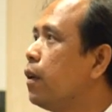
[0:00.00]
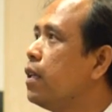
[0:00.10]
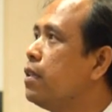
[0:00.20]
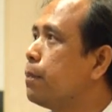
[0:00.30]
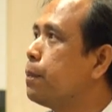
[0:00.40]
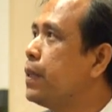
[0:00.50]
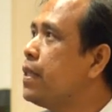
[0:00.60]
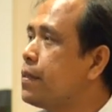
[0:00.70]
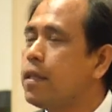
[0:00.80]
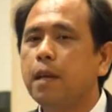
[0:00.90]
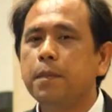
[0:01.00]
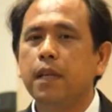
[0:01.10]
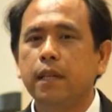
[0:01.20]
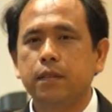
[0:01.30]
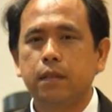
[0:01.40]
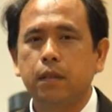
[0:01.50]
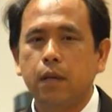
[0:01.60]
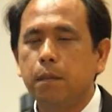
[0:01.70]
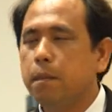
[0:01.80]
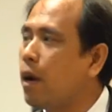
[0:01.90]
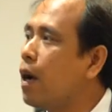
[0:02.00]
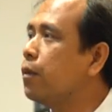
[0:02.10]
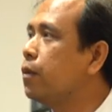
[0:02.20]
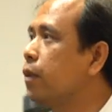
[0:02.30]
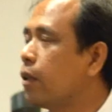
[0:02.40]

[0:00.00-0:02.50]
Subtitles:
in the PC-ABS compound